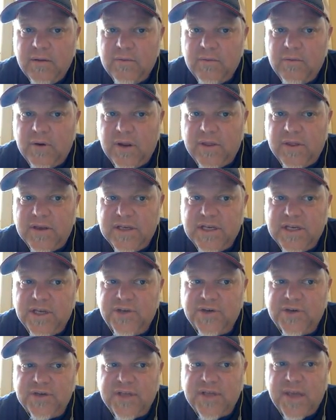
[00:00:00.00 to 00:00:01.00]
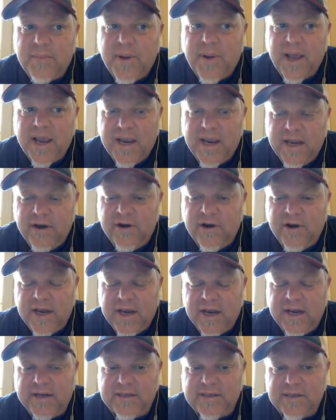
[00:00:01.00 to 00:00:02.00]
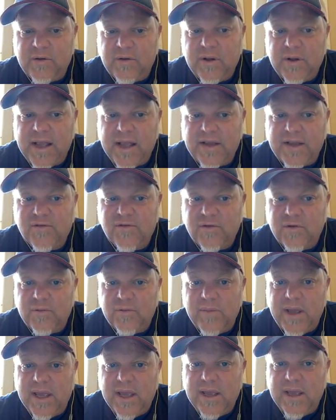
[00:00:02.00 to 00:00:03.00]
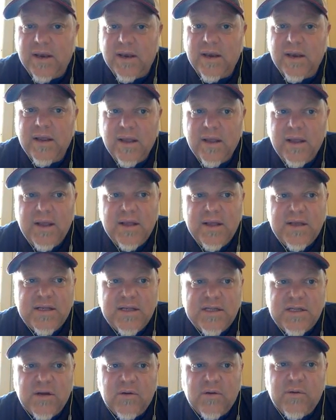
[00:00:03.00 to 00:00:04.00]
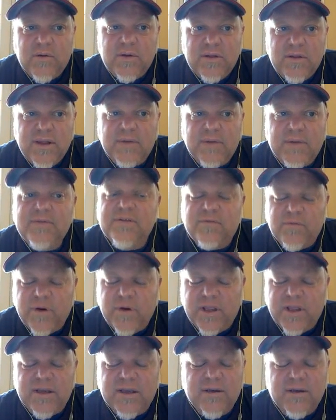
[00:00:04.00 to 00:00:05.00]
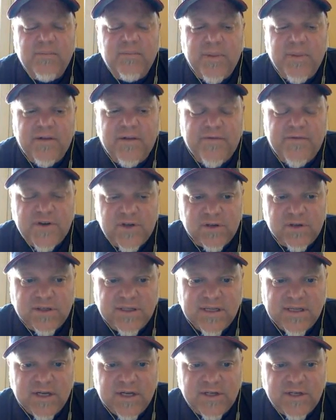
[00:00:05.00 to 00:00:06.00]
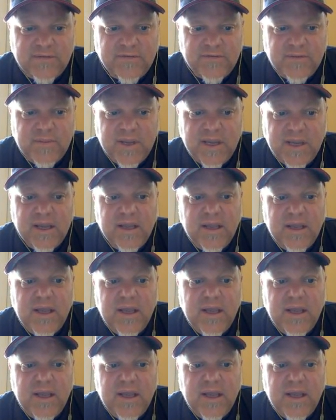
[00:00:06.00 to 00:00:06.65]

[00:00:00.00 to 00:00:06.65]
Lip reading: one of the teachers that pioneered it in his own classroom, and so that was a really beneficial discussion for me.